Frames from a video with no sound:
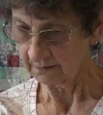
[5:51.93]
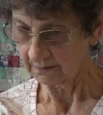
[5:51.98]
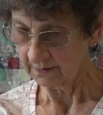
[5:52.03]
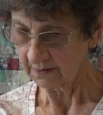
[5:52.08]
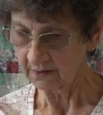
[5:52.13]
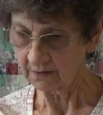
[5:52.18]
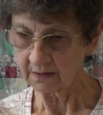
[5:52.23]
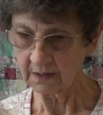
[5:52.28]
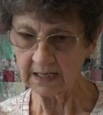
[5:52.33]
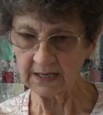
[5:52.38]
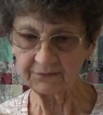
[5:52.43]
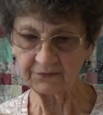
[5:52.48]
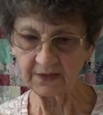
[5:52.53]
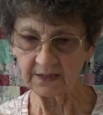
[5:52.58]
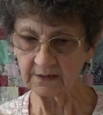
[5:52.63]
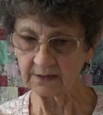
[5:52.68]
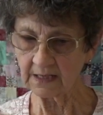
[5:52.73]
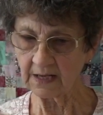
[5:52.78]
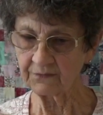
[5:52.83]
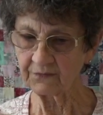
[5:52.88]
You can get
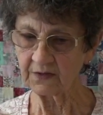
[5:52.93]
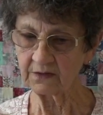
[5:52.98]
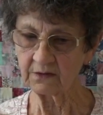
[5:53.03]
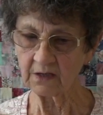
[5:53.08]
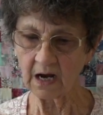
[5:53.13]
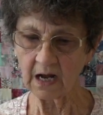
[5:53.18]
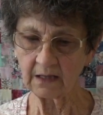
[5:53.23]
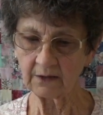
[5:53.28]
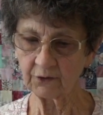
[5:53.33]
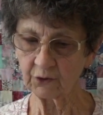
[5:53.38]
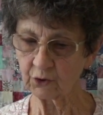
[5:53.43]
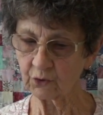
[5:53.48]
these at the Dollar